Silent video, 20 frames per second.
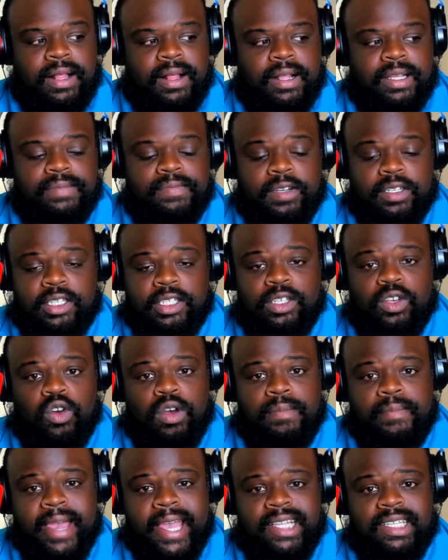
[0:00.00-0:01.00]
This person's
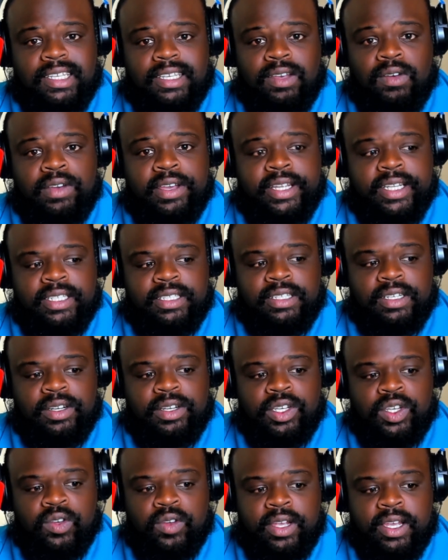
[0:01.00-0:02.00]
going back to go get a
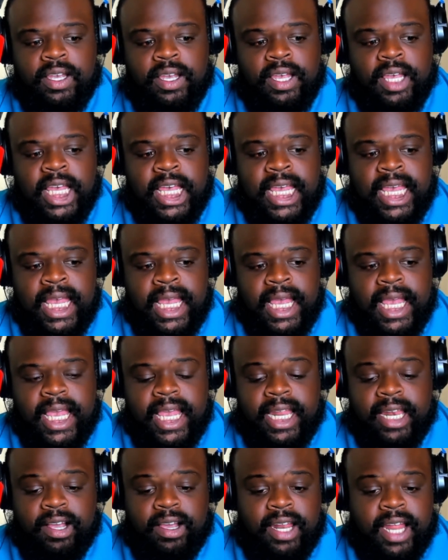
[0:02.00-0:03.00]
surgery,
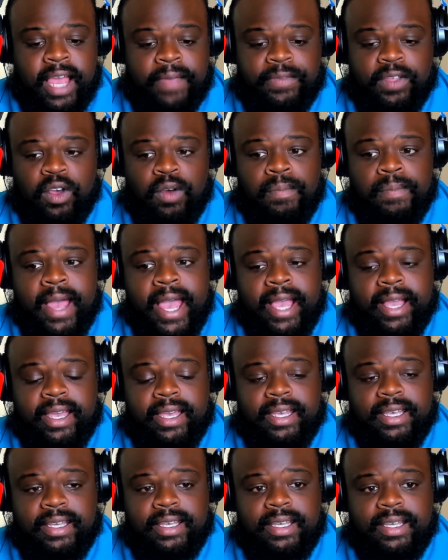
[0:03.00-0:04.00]
and they're gonna have to go back
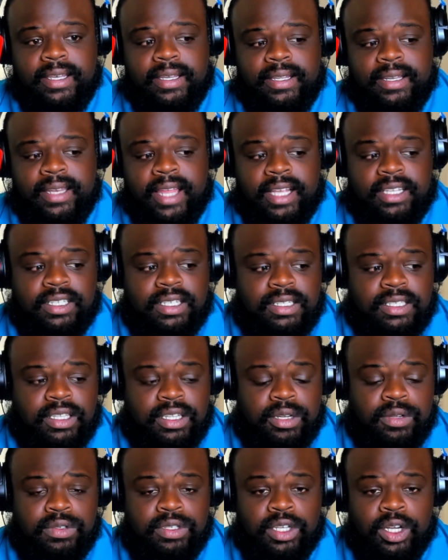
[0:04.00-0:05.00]
not just to
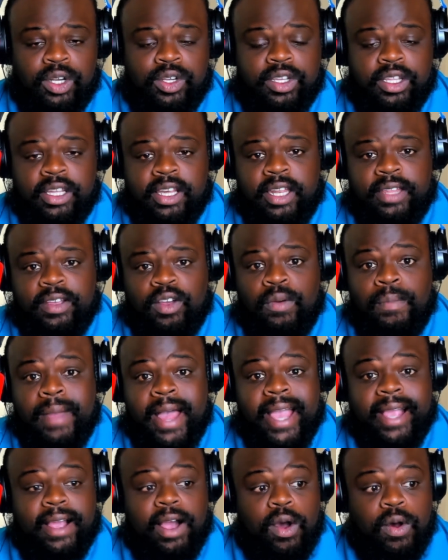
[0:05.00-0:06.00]
do surgery, they're gonna have to go
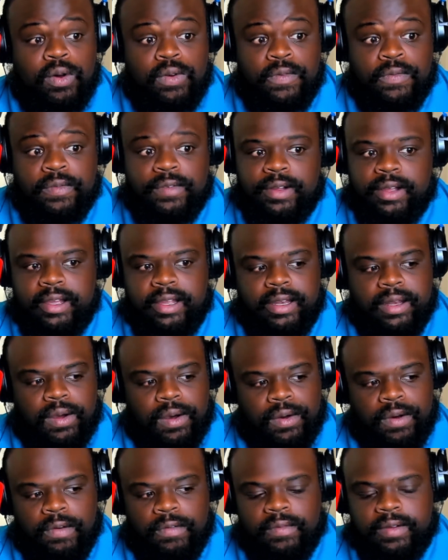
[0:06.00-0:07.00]
back over and
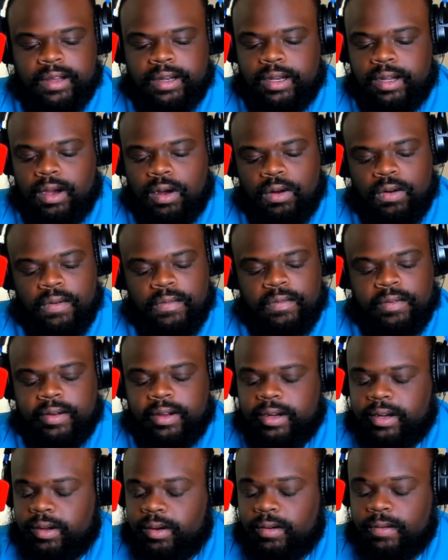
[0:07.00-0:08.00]
over and over
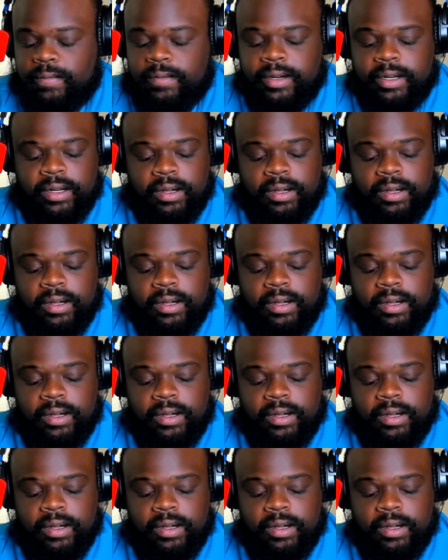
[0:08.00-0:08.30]
and over and